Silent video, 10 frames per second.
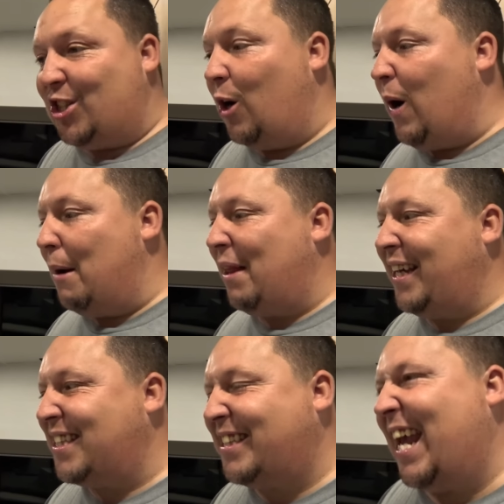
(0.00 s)
So I'm
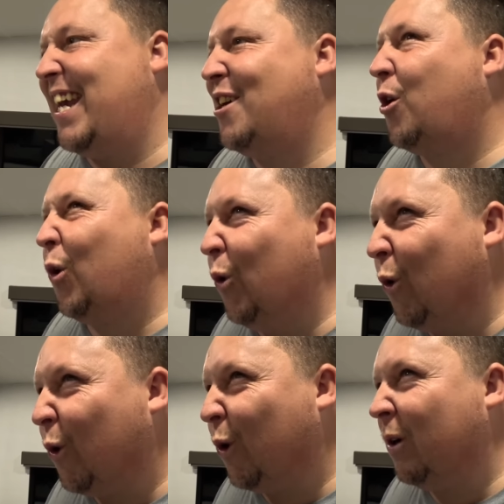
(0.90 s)
like staying
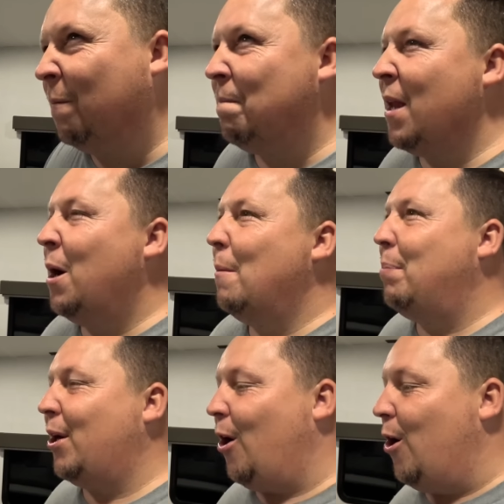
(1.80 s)
cool,
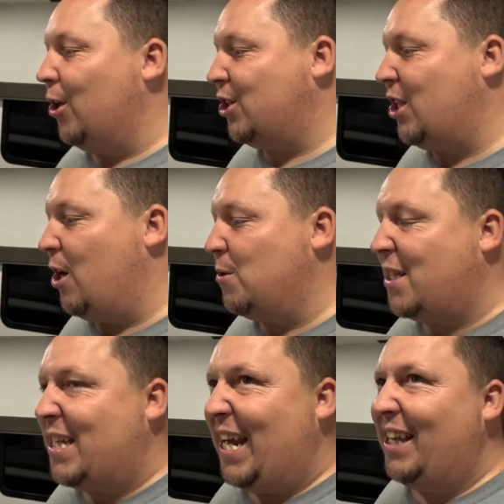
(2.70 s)
but also
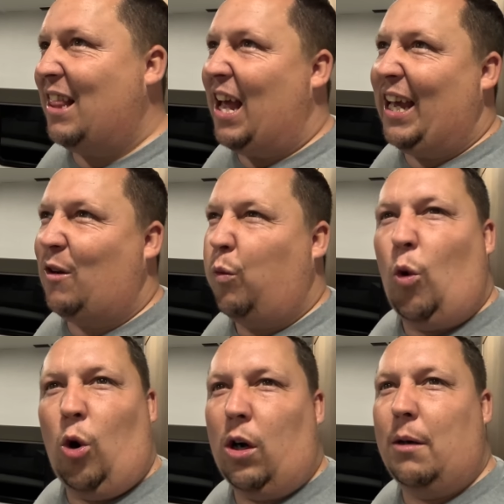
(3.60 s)
staying like
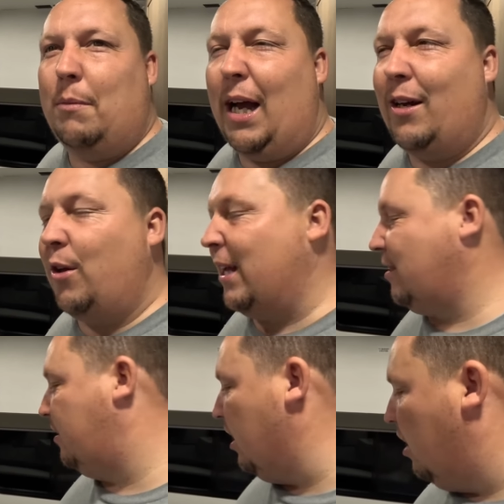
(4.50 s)
warm. I know
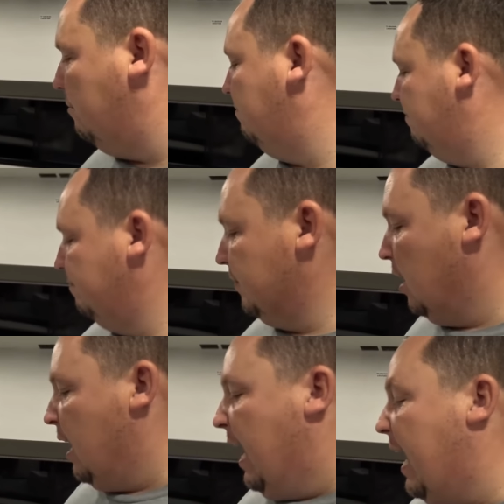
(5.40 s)
that's dumb.
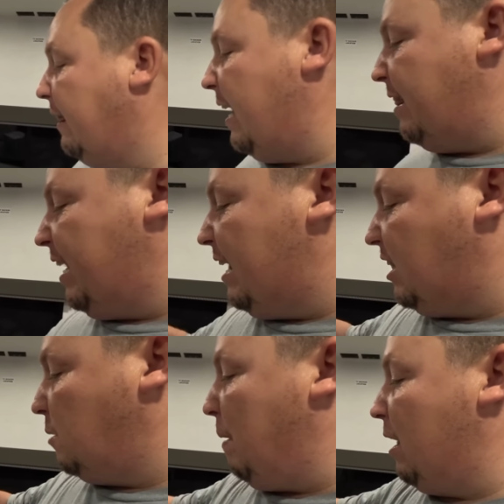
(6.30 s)
And then they got
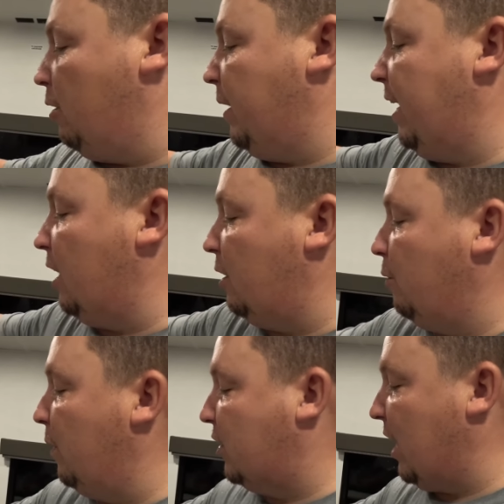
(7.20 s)
this pillow here,
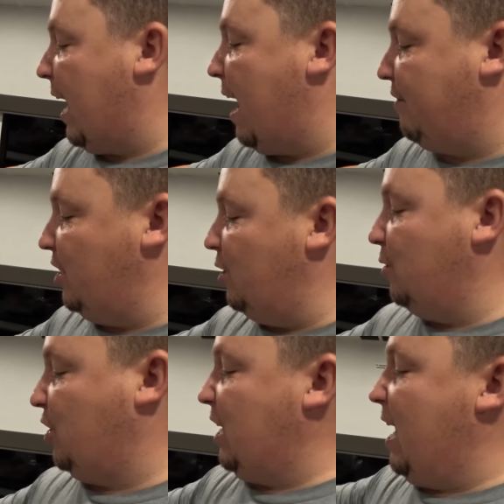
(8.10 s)
which I haven't
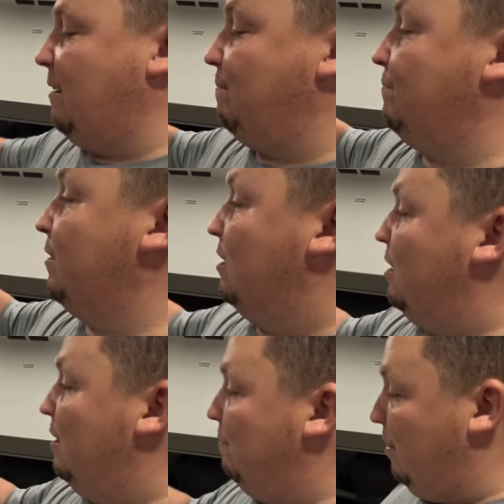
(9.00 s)
used yet,
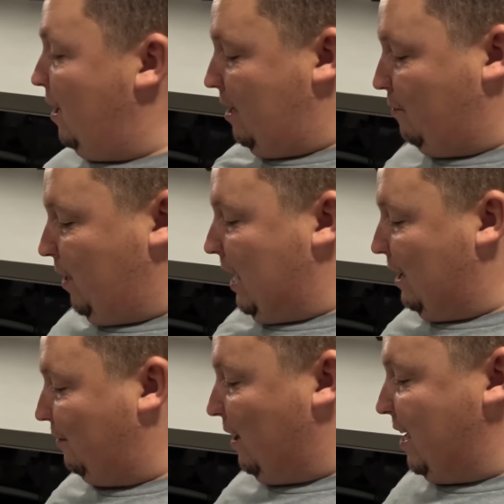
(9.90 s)
but we
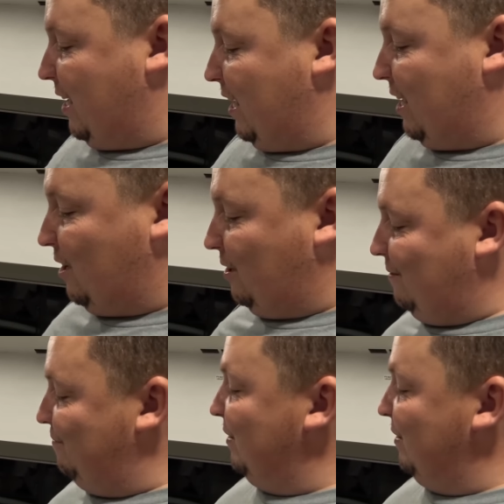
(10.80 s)
got it right here.